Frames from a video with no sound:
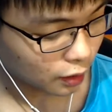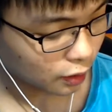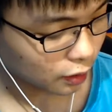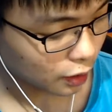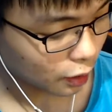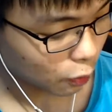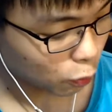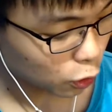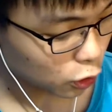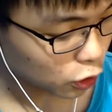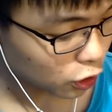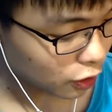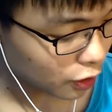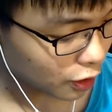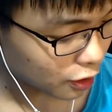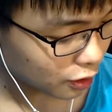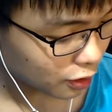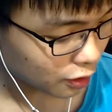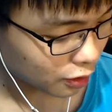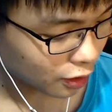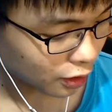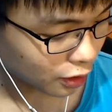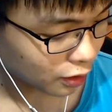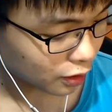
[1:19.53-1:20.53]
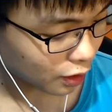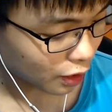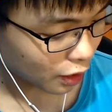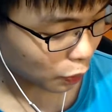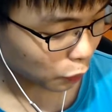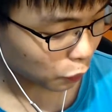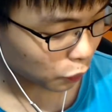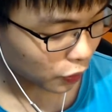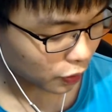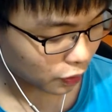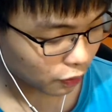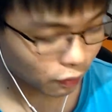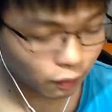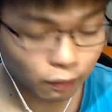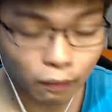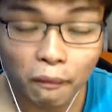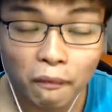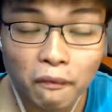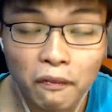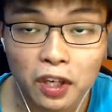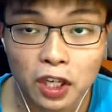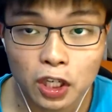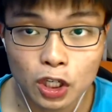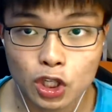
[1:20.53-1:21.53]
Then once you're done, just click save and
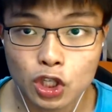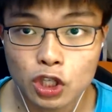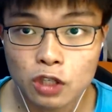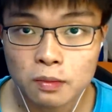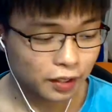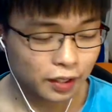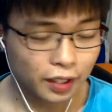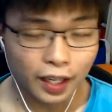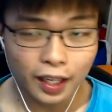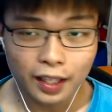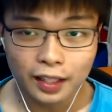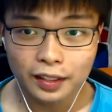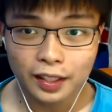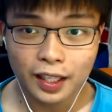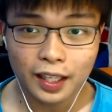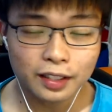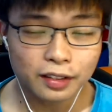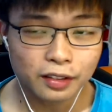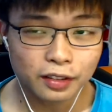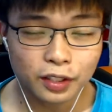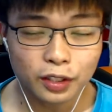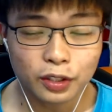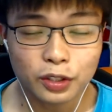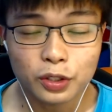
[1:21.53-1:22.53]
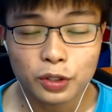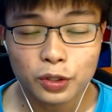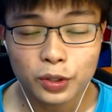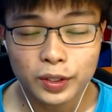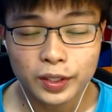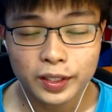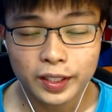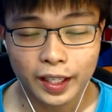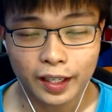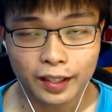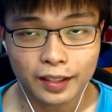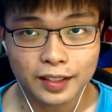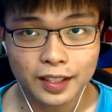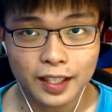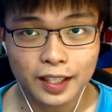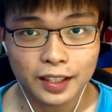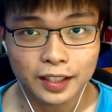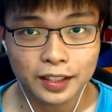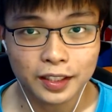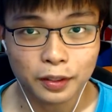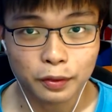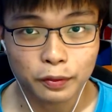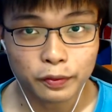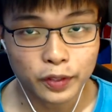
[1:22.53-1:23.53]
finish. And that's the new text
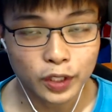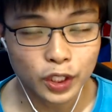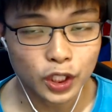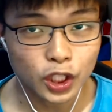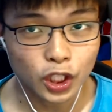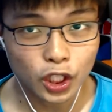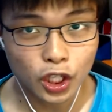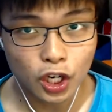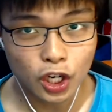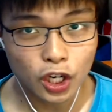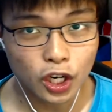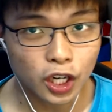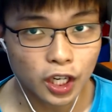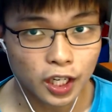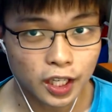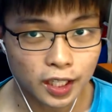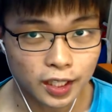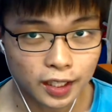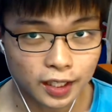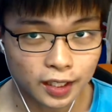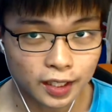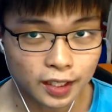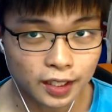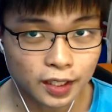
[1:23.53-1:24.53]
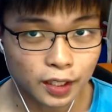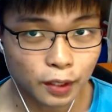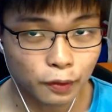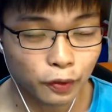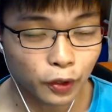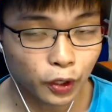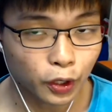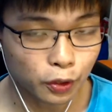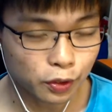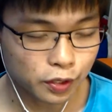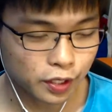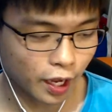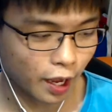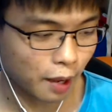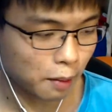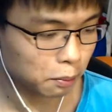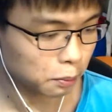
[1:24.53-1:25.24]
editing feature in the Photos app.